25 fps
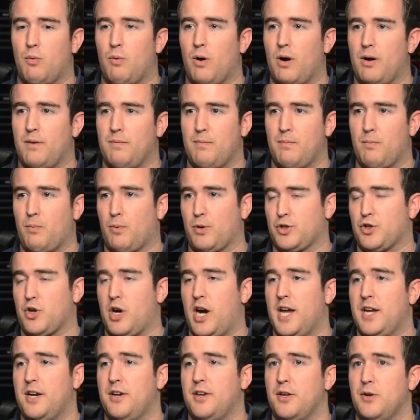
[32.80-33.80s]
what we're
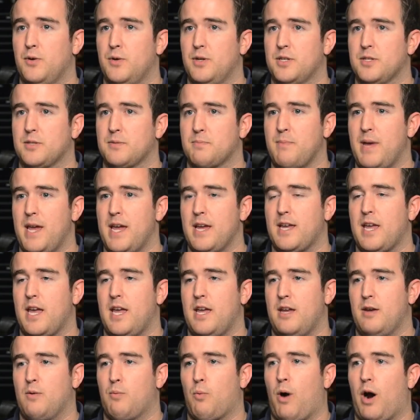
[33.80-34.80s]
trying to do is make
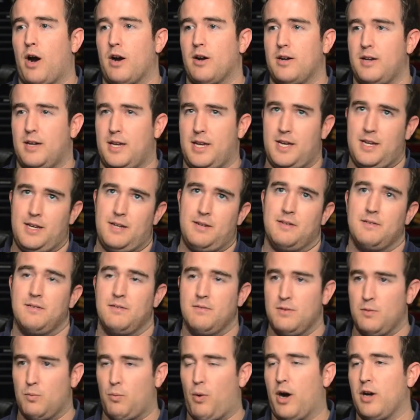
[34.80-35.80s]
a
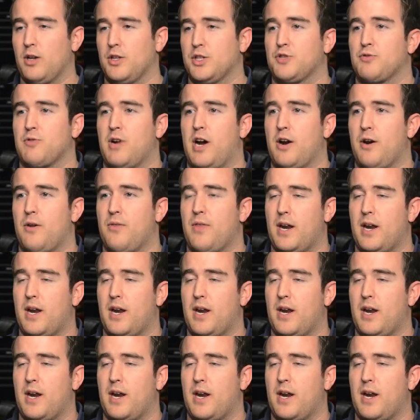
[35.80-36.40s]
wireless router